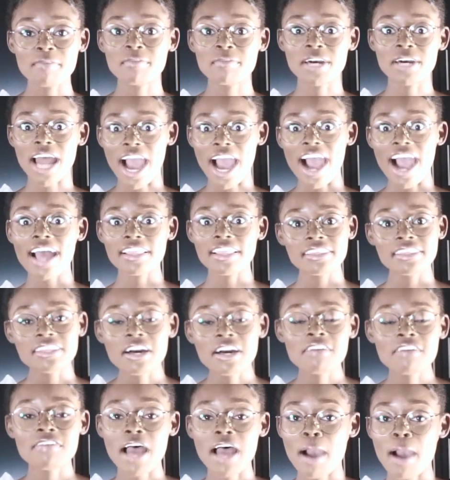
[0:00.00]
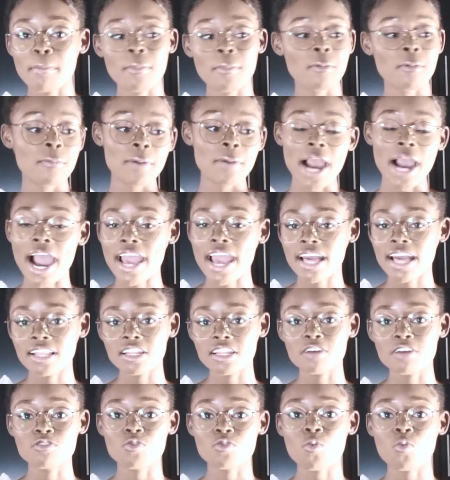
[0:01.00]
but I love apple pie. I
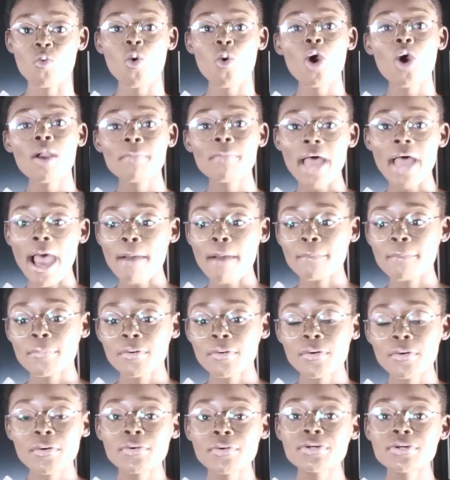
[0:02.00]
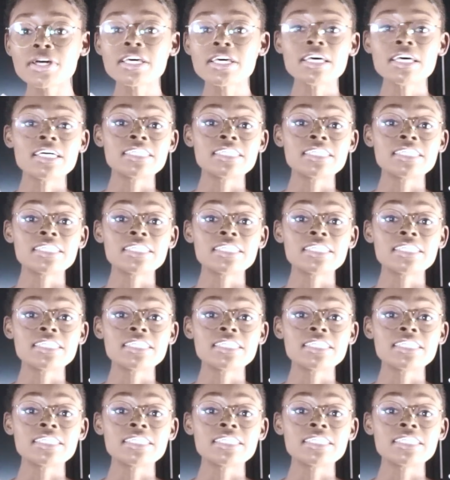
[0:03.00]
love warm apples.